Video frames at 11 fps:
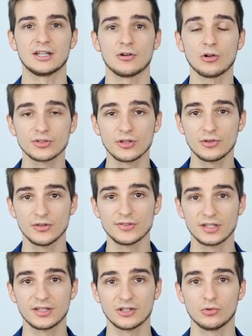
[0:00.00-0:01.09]
And then also
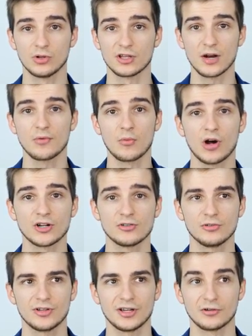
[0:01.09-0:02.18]
using that dual camera module, you